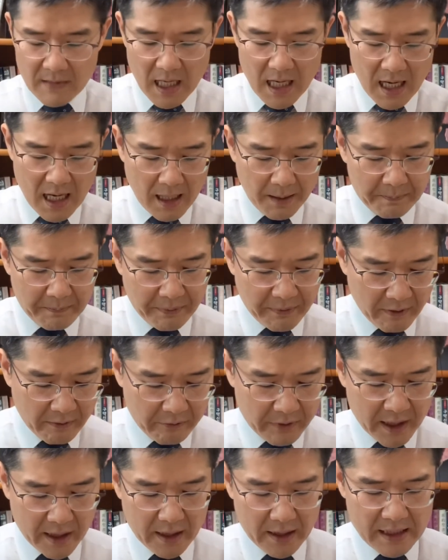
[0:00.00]
are
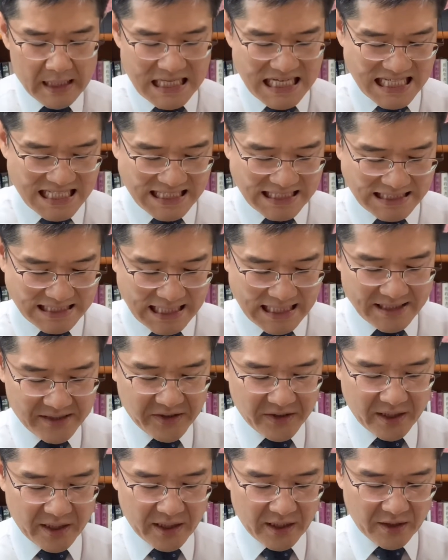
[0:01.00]
very
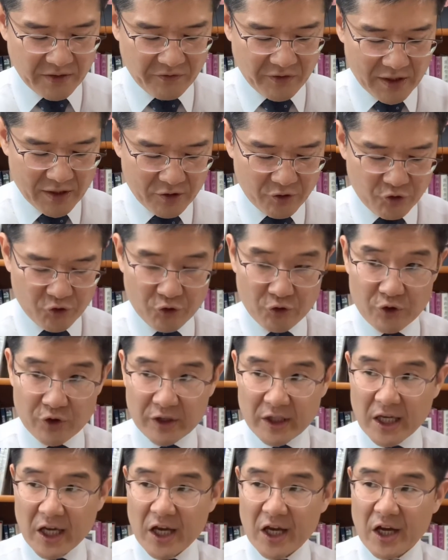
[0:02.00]
sensitive to
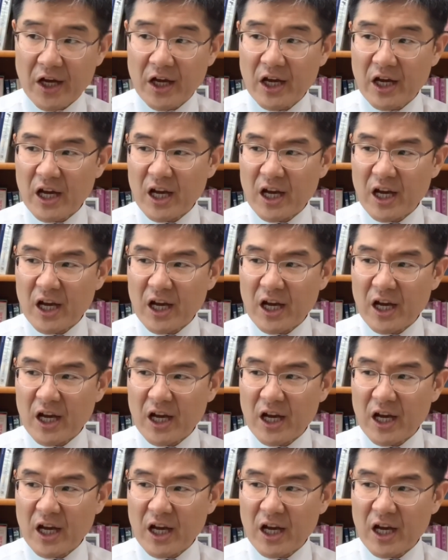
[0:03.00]
the